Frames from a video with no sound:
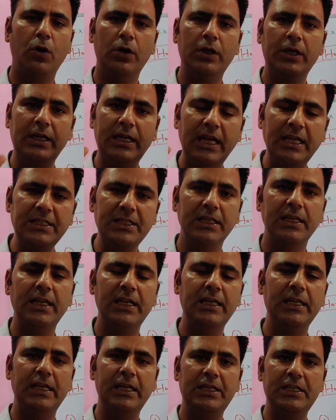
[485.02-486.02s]

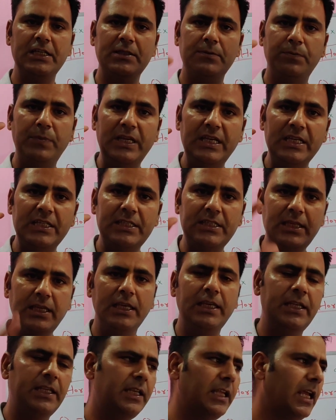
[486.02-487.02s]
Occasionally it is being
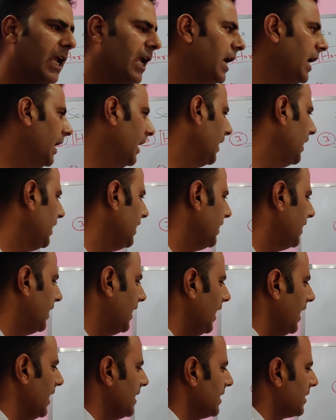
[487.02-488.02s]
seen in
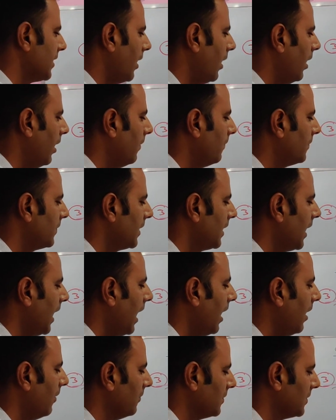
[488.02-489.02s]
case of
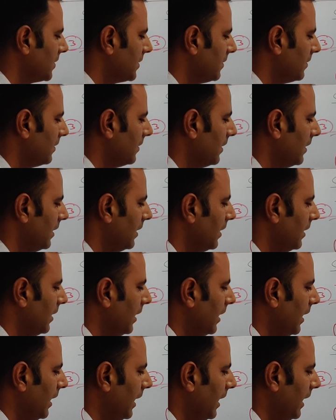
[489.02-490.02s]
cows.
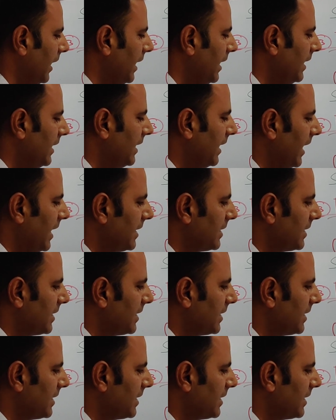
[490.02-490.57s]
There